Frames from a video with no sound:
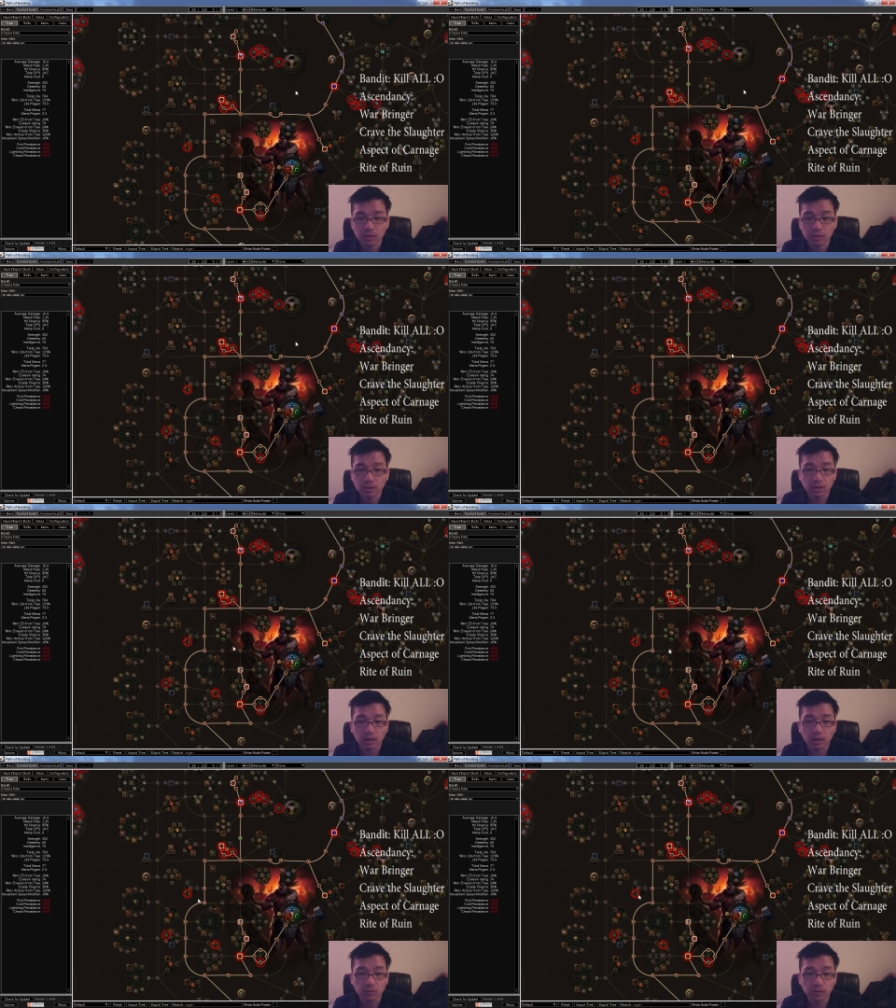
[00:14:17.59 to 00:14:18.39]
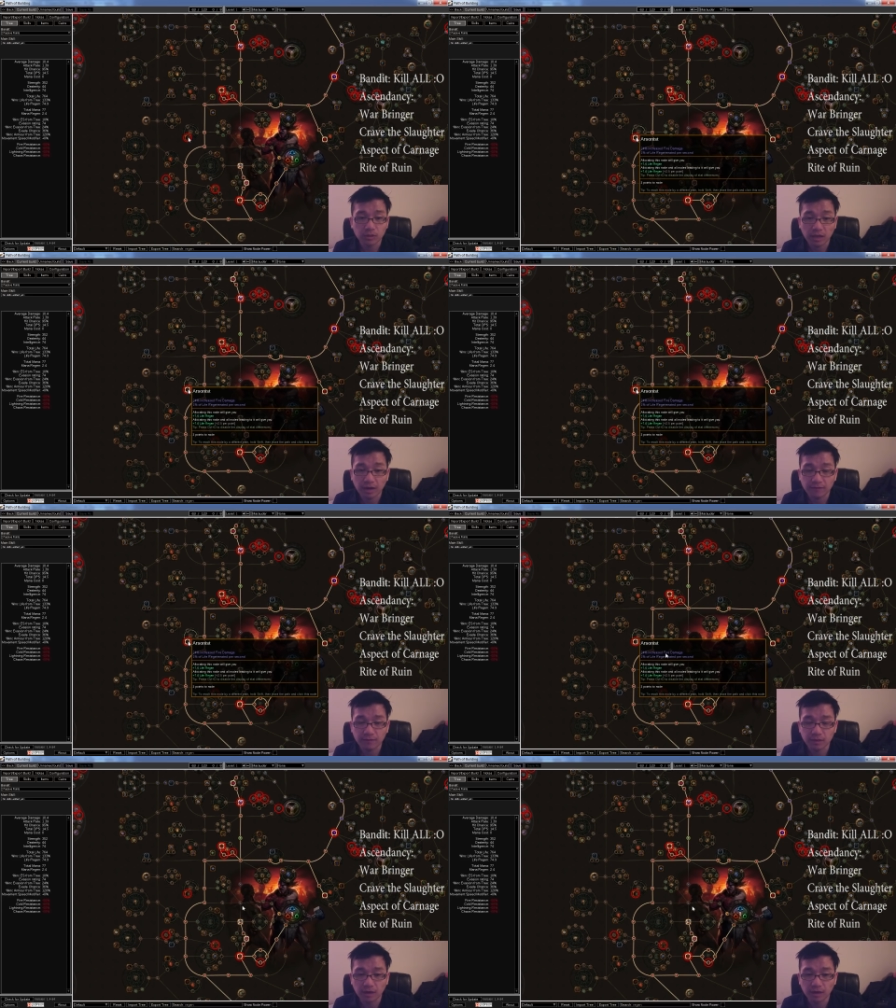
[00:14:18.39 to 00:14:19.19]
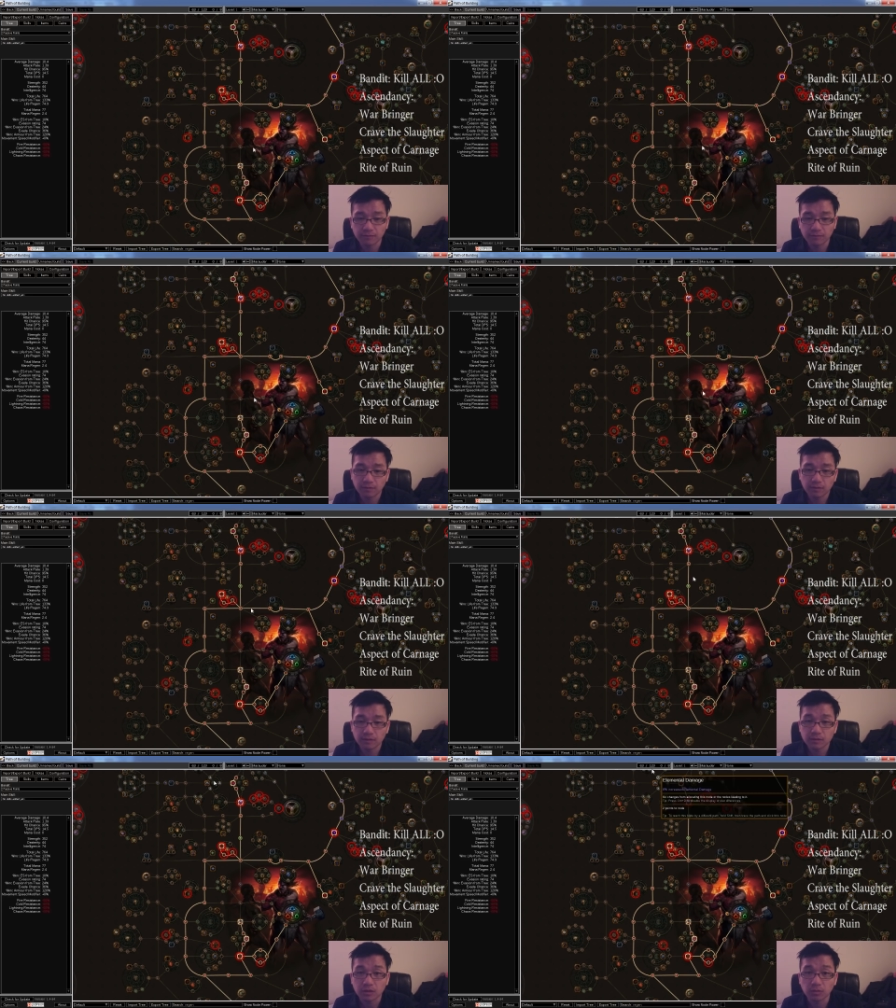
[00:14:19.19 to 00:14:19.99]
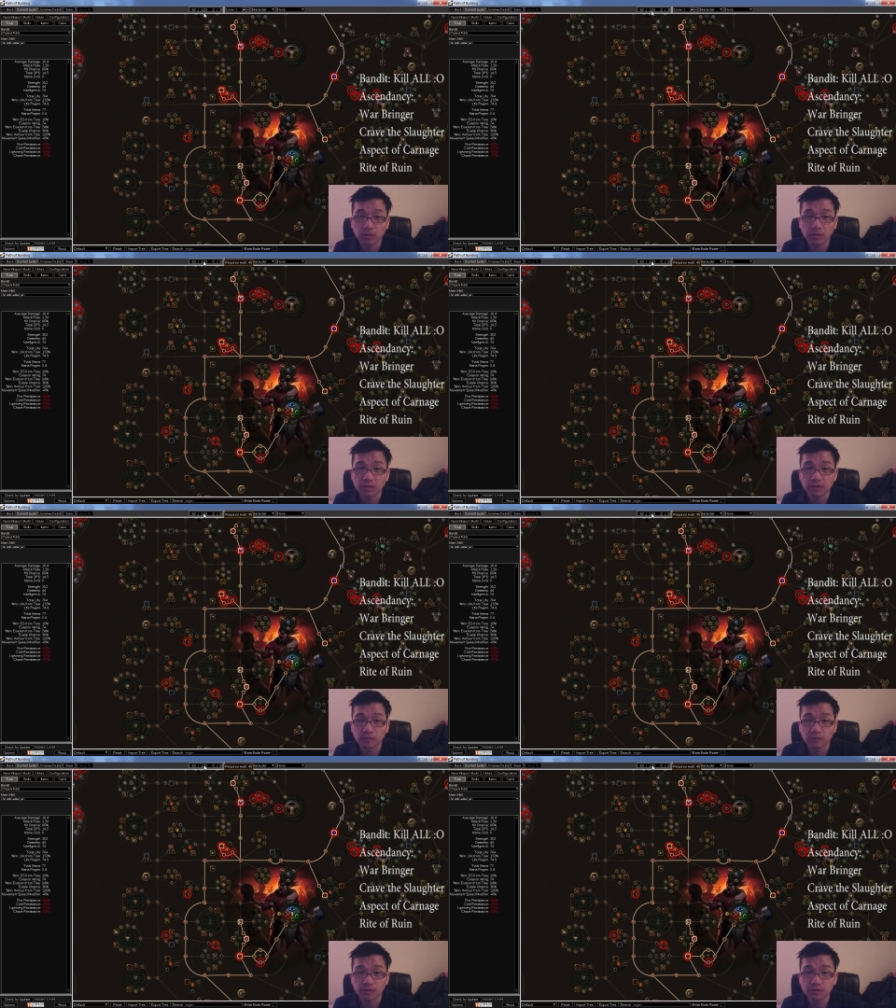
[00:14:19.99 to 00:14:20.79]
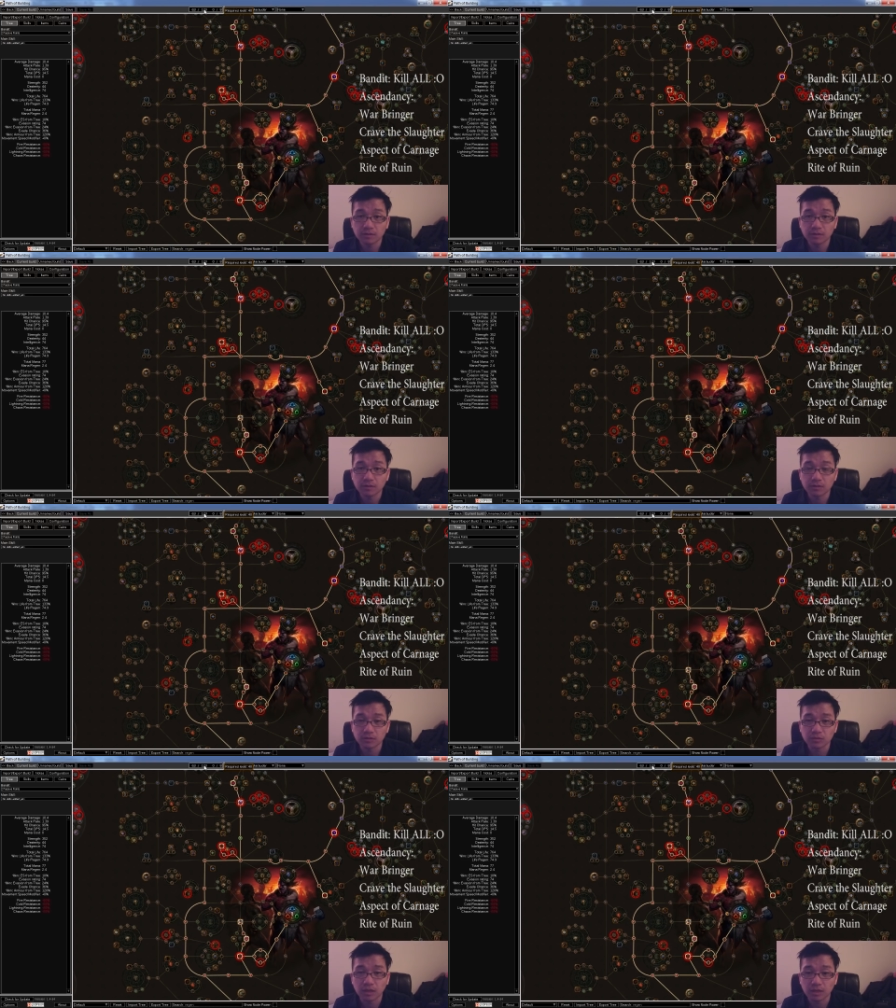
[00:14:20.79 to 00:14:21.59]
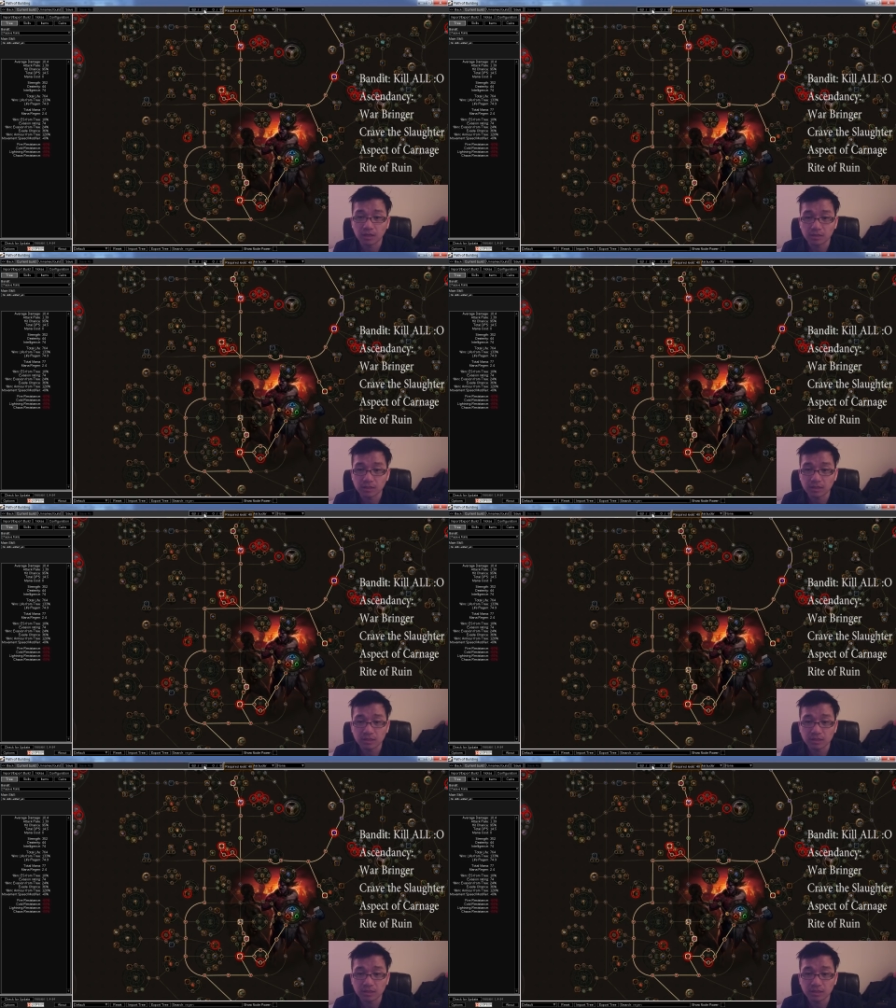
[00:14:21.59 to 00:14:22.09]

uh, we'd have enough skill point left over to do a lot of other things.